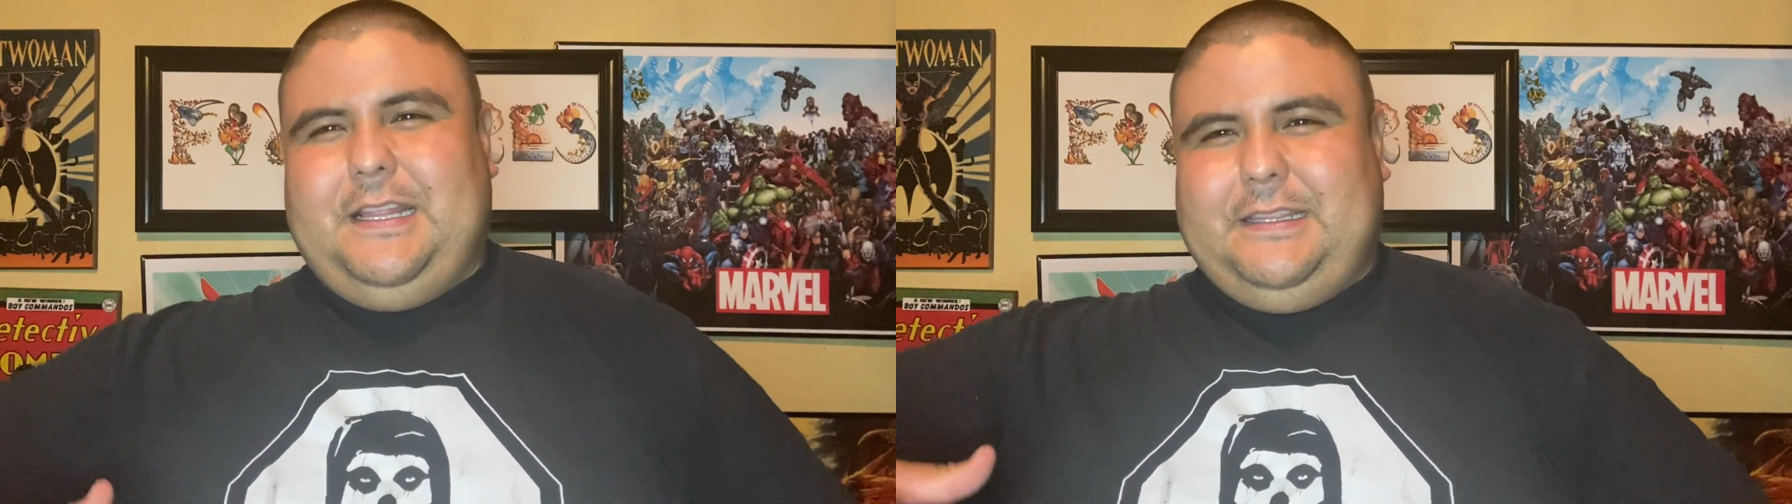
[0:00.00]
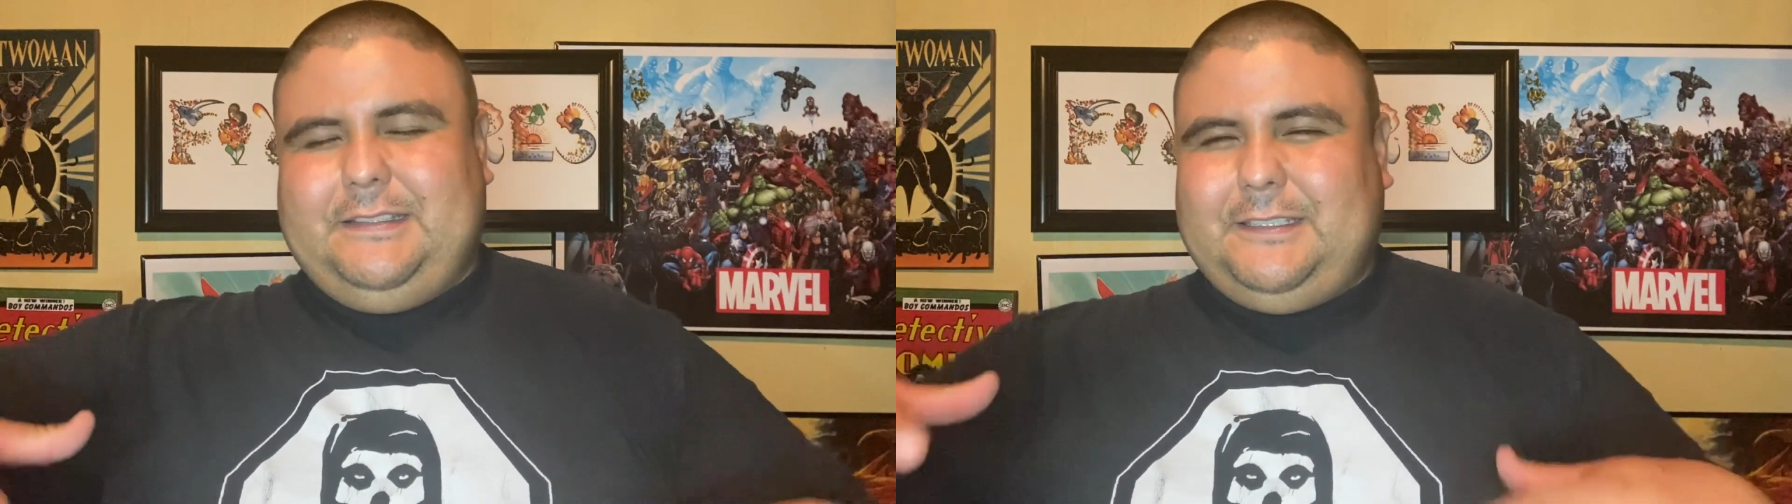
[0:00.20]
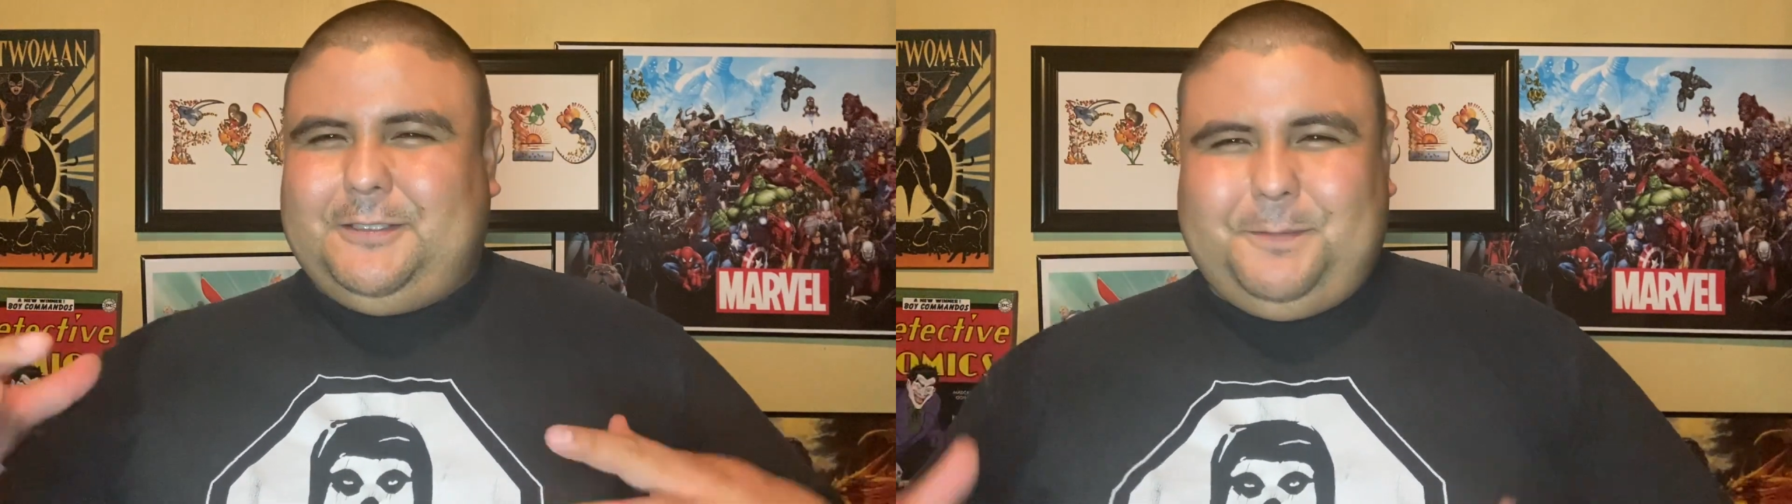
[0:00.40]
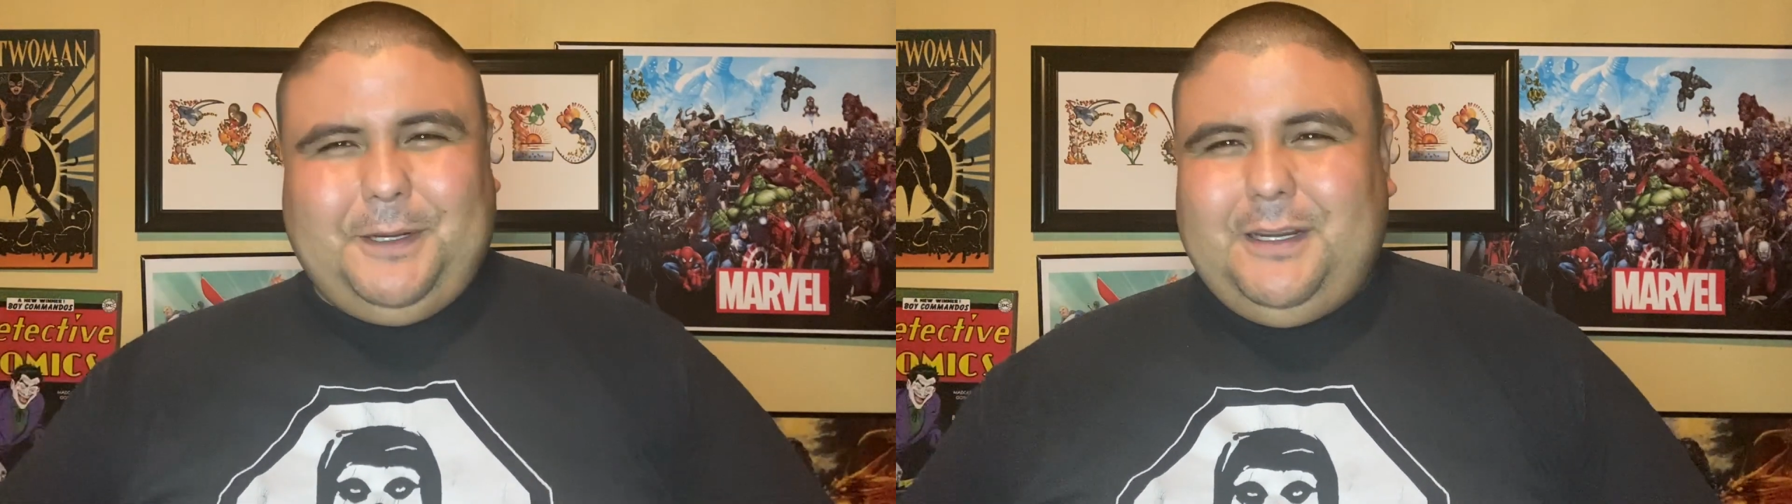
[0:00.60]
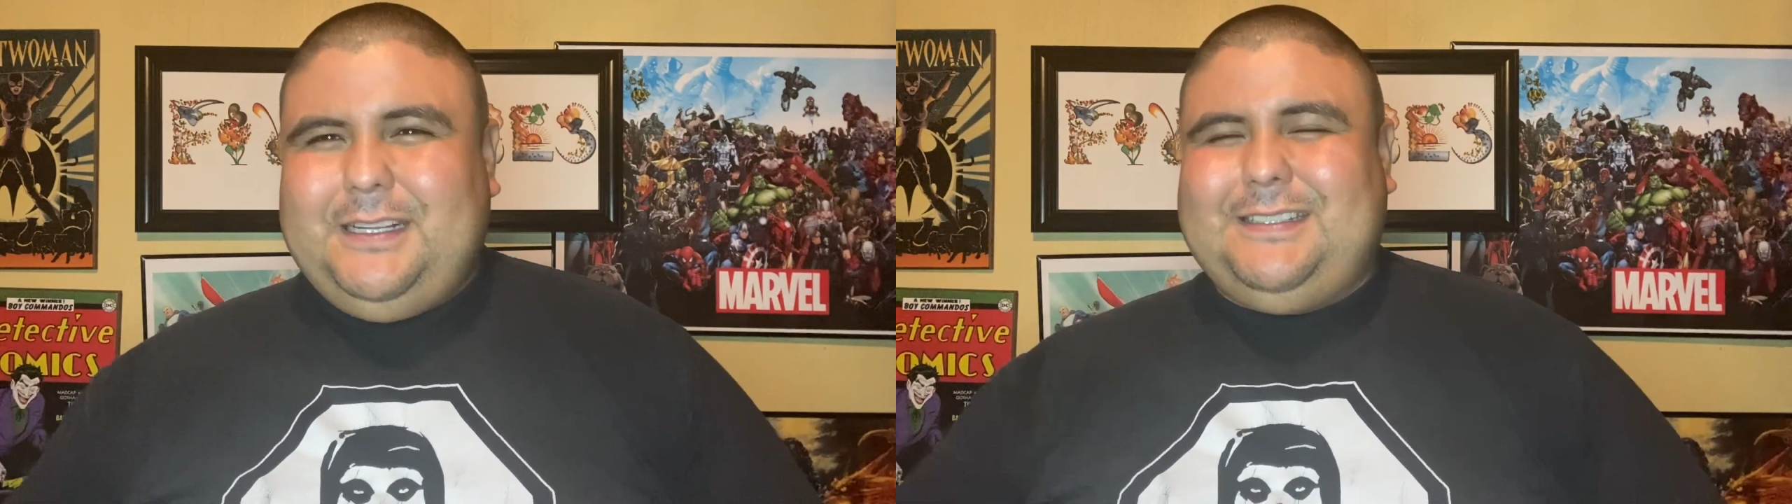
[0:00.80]
this
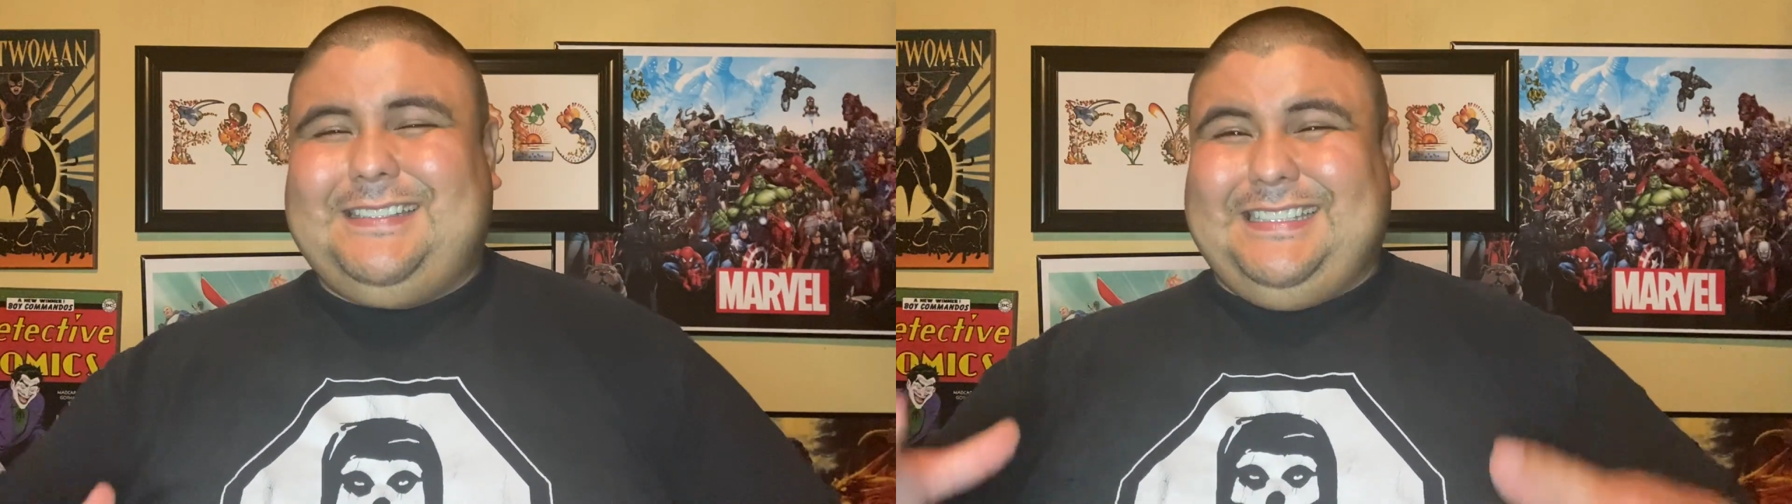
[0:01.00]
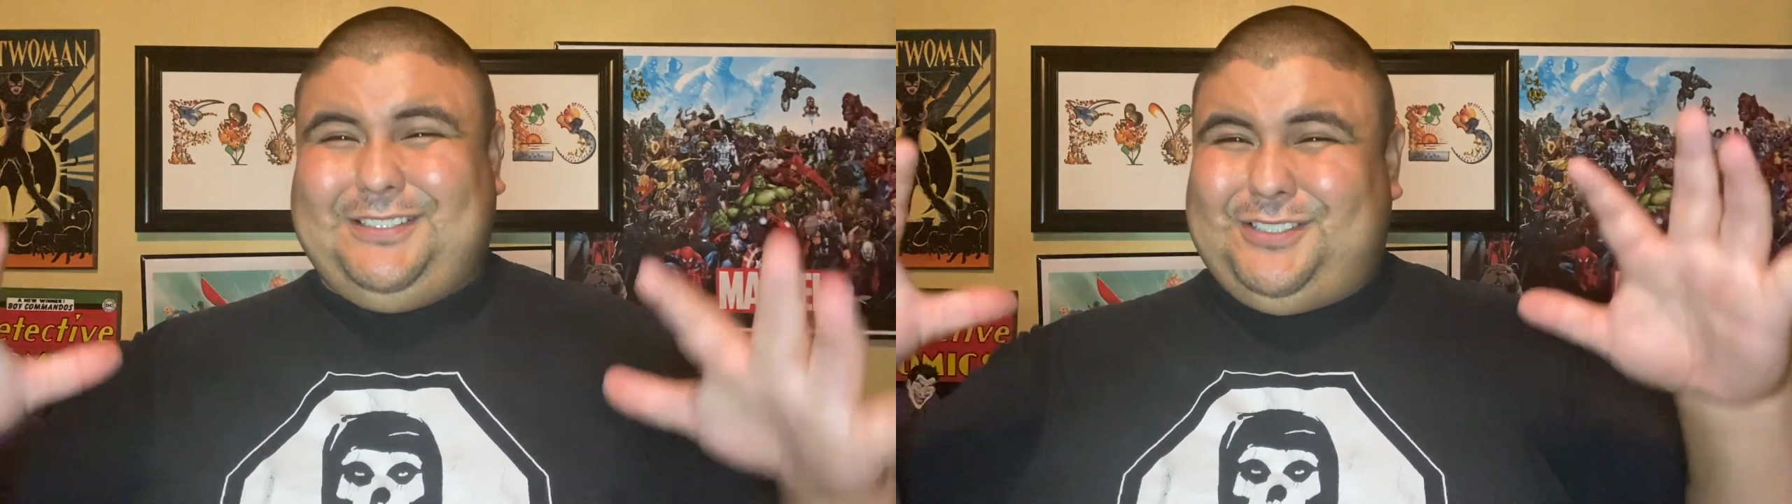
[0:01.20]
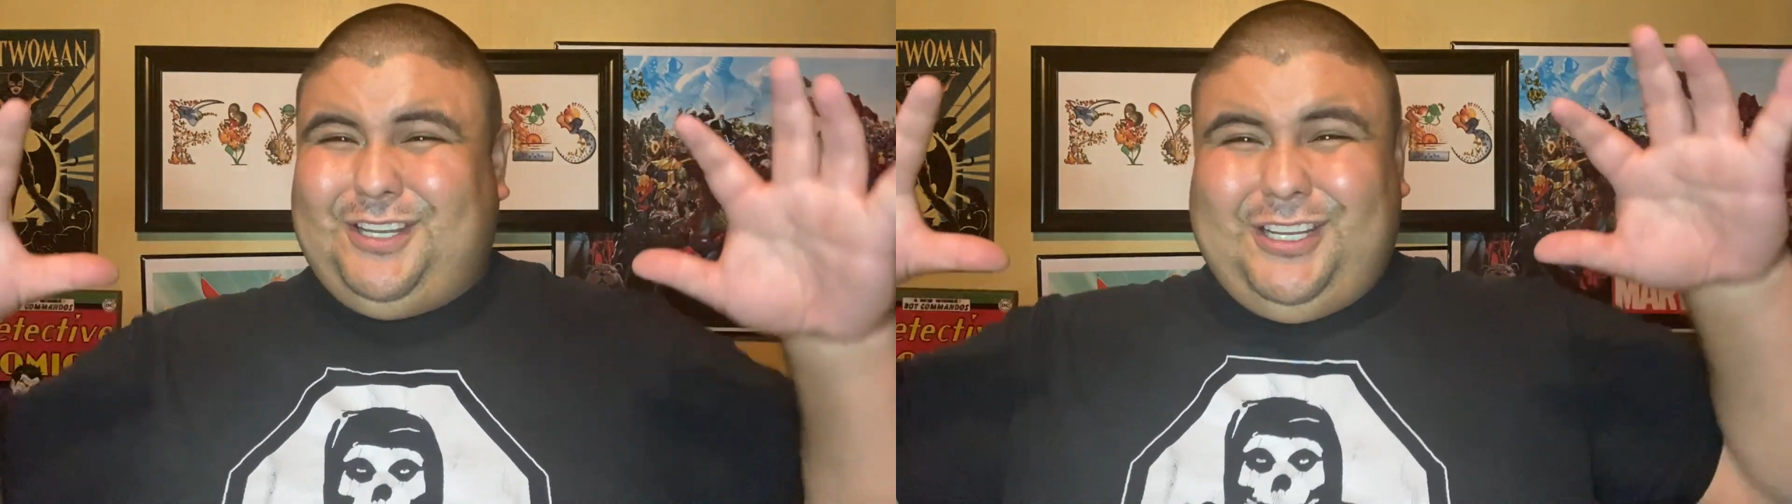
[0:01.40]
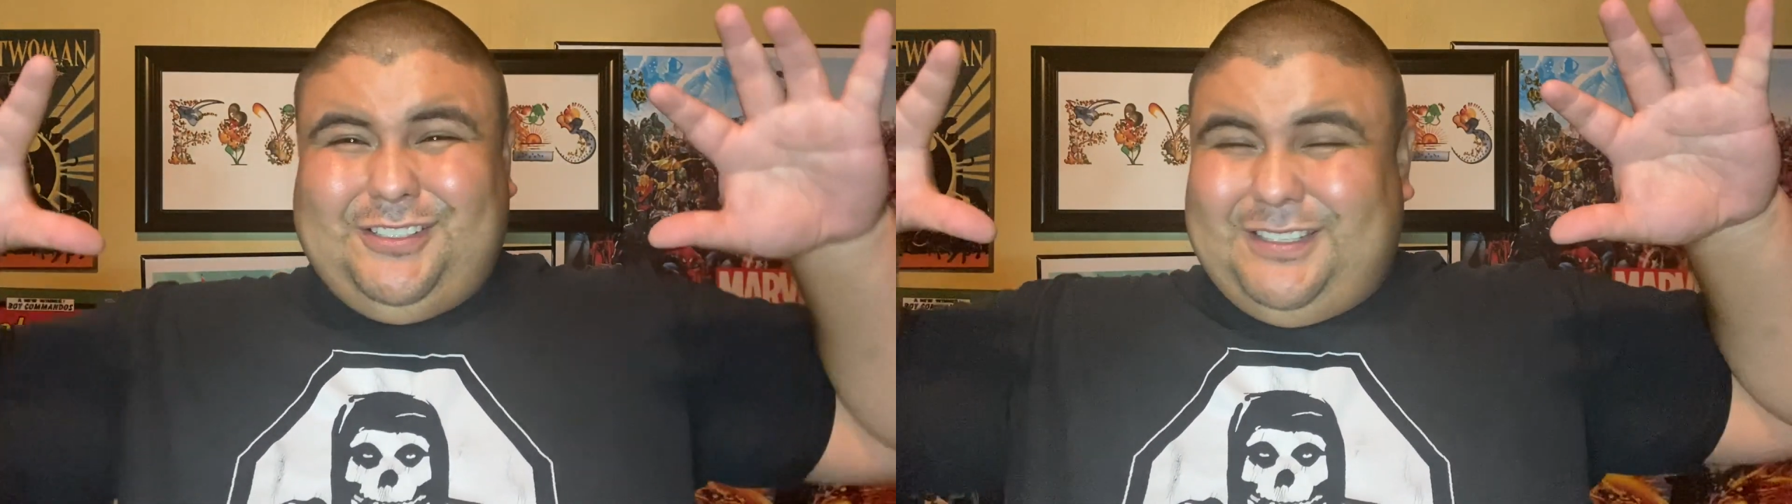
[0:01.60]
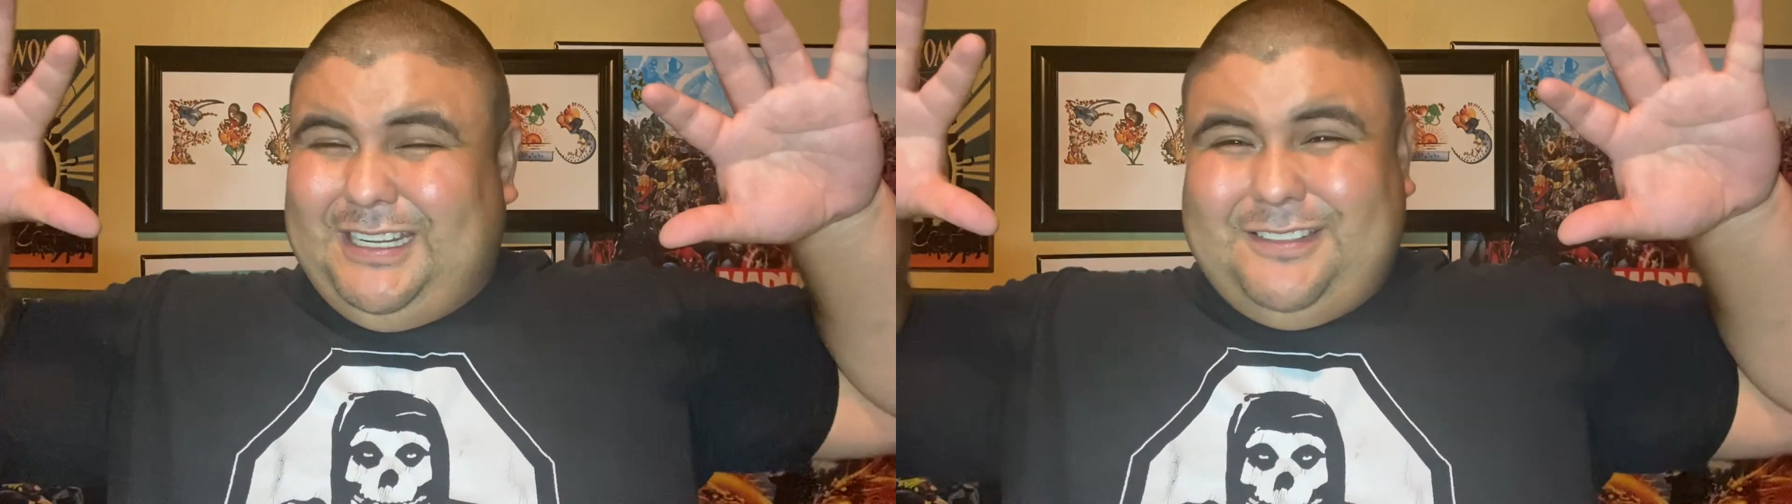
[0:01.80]
experience
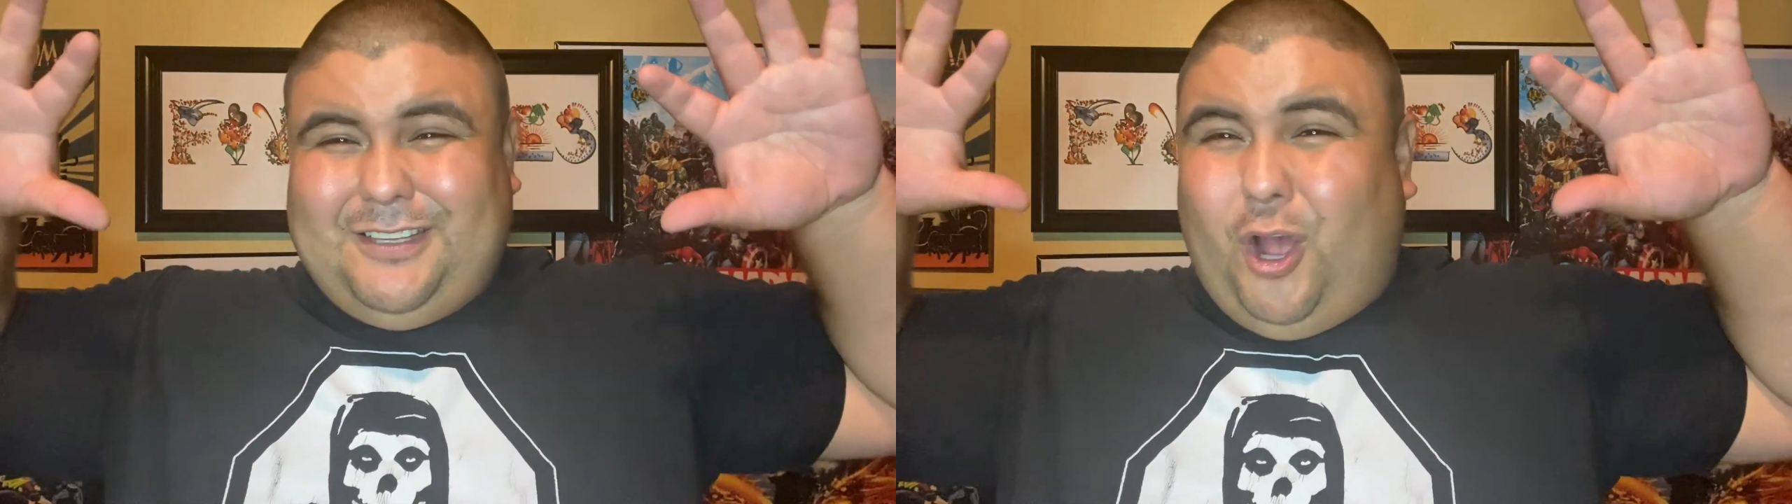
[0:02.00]
is